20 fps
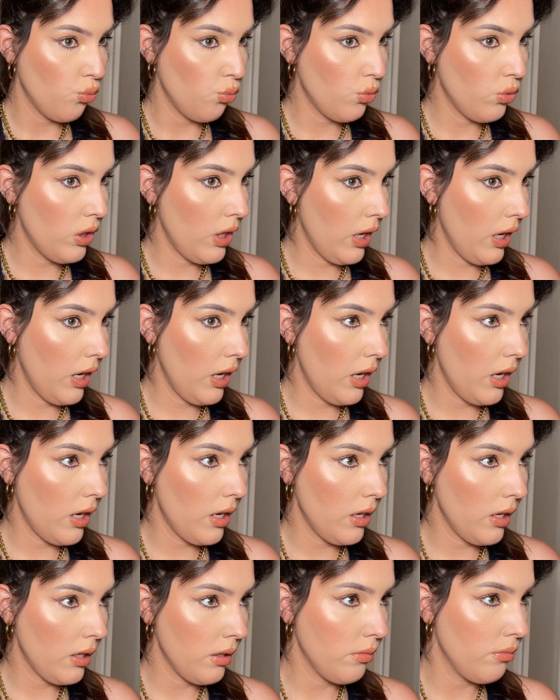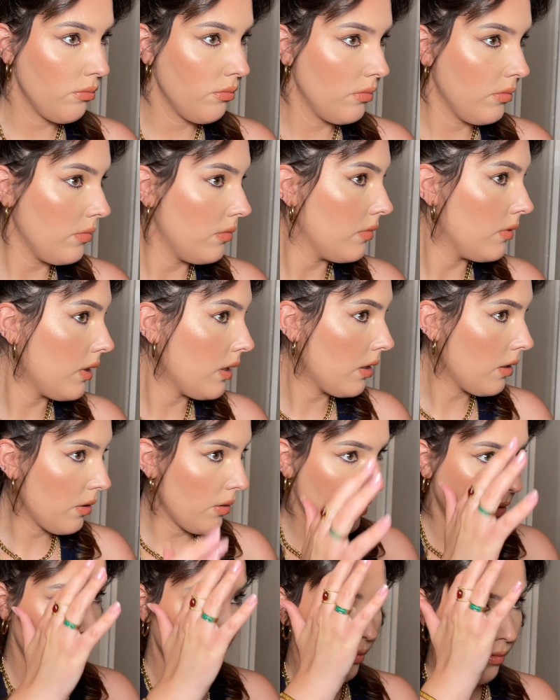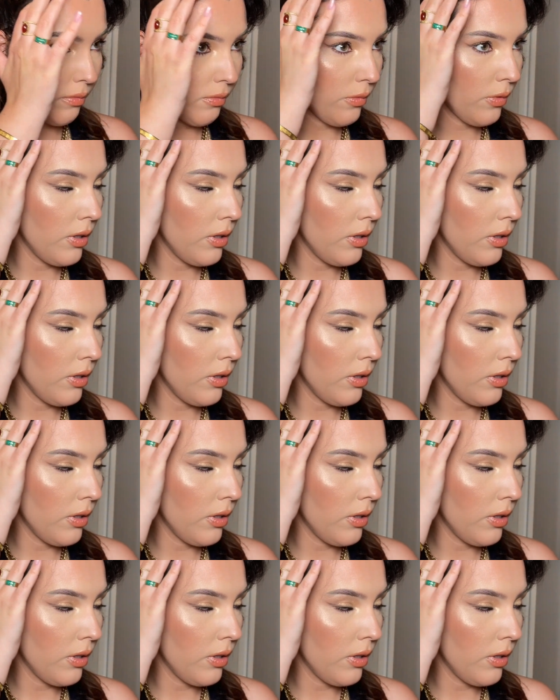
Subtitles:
The hair, I don't know.